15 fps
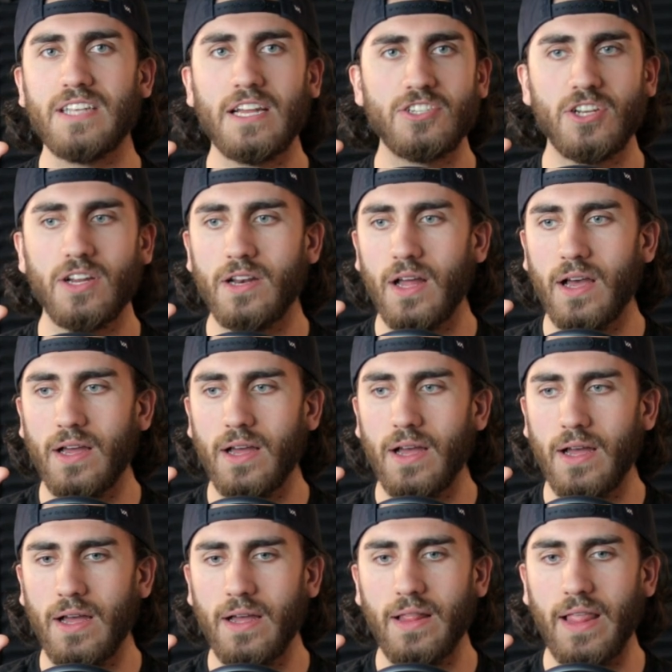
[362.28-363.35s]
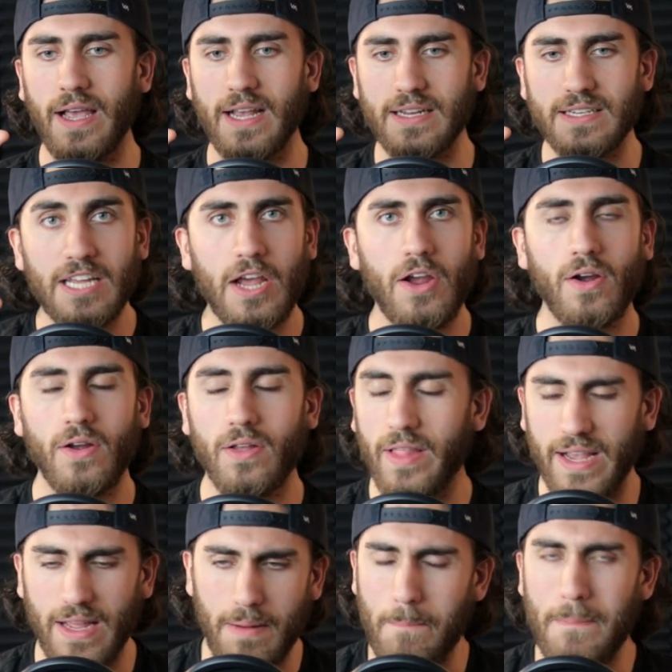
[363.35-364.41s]
such an, uh, like a, ter
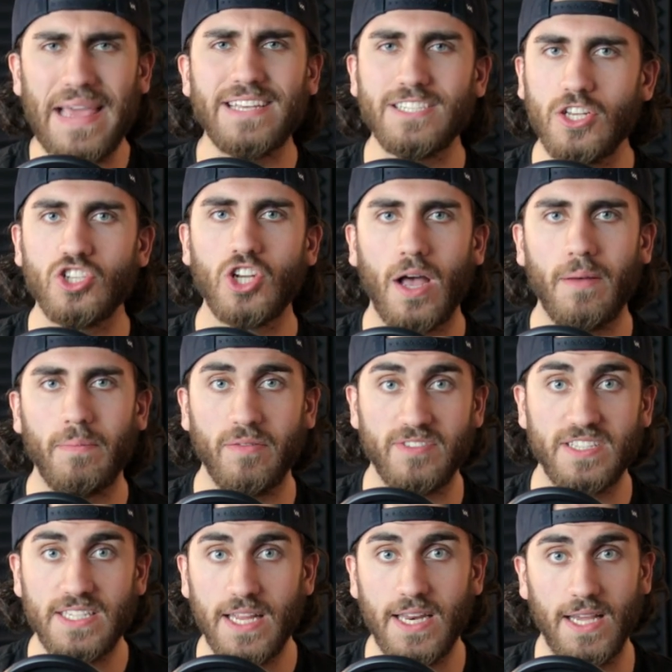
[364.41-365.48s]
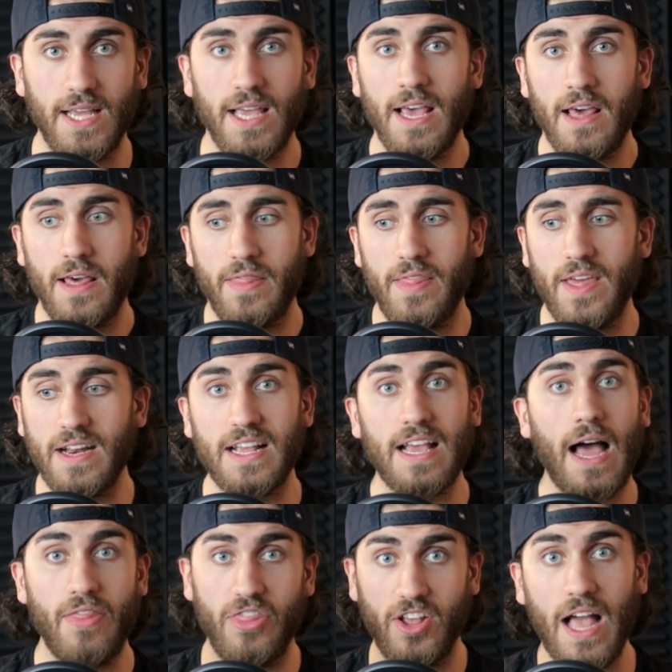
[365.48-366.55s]
like an amazing job of sinning that
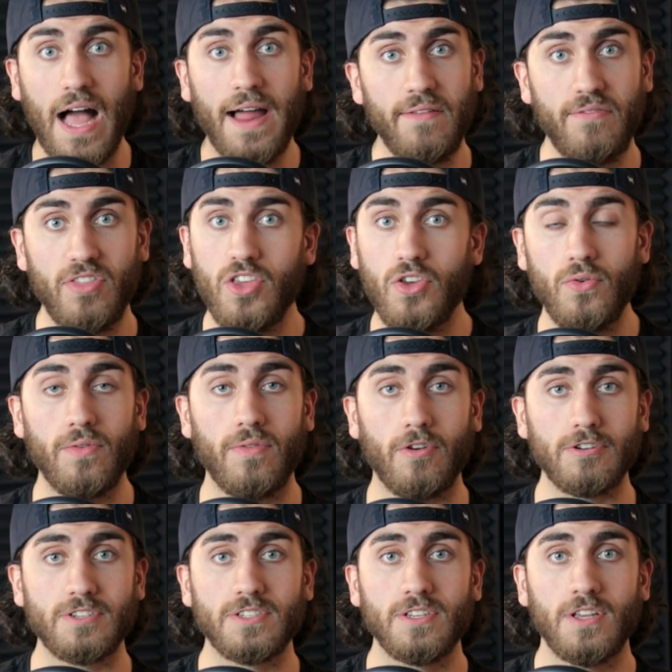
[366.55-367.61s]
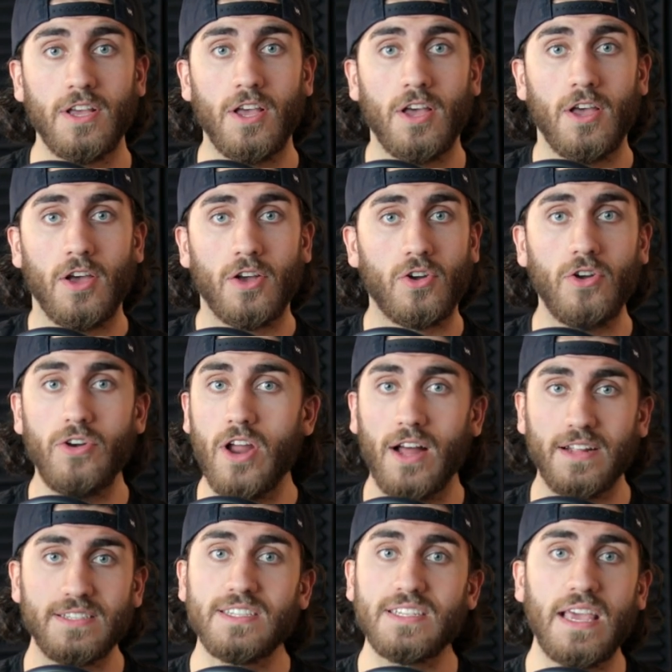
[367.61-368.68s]
God, the God of the universe, could
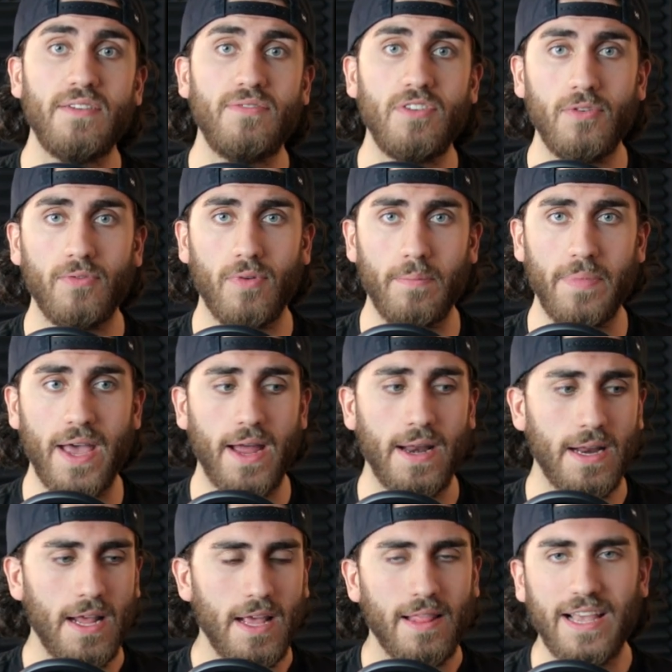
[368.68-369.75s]
not save you from that?